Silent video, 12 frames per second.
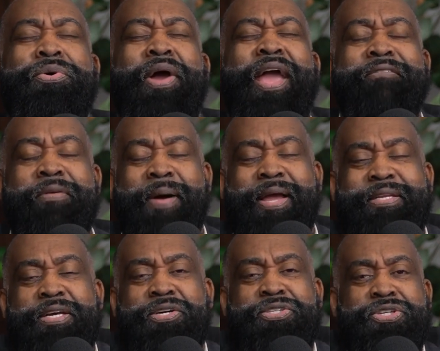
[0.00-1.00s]
everybody
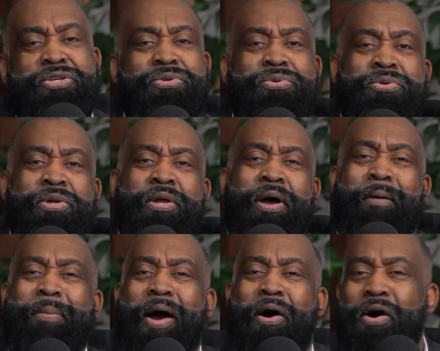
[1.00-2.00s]
tells you
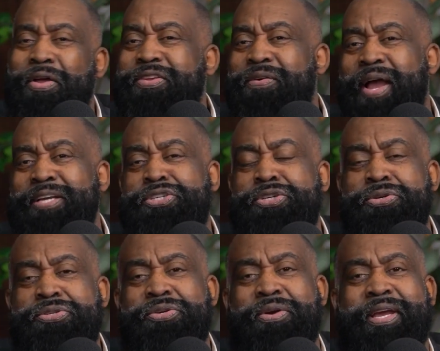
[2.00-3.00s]
about authorized
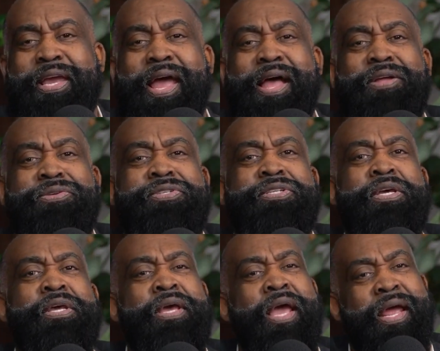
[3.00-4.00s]
user accounts
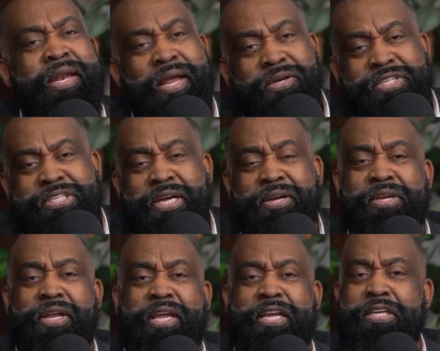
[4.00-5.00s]
and they'll sell
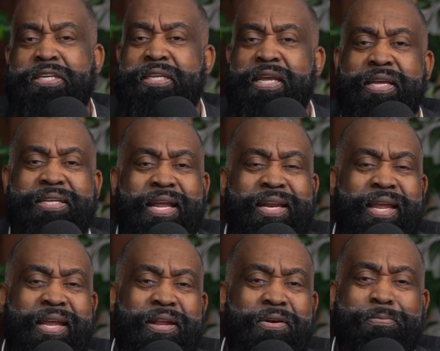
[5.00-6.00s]
you these things. I
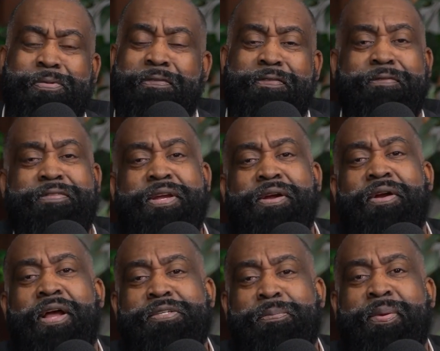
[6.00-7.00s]
think they're up to
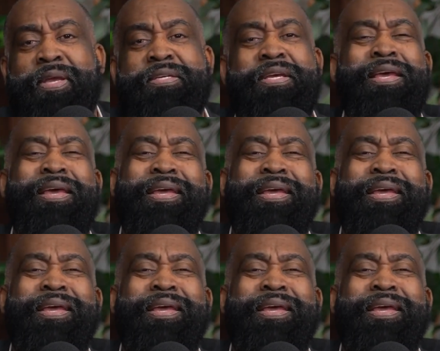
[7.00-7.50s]
$1,500 a piece.